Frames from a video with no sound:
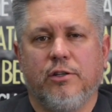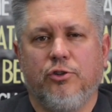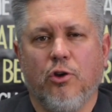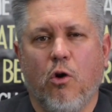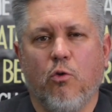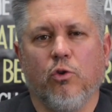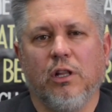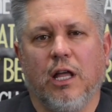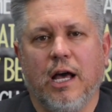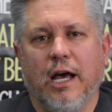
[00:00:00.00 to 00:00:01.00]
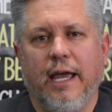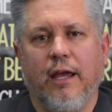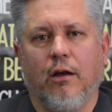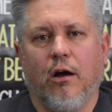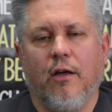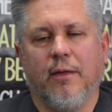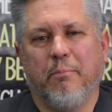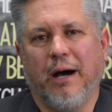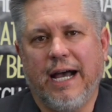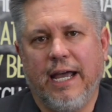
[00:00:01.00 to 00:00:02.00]
don't rely on the
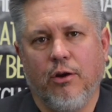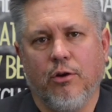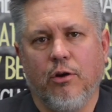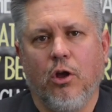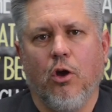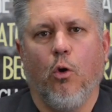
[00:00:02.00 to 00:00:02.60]
buyer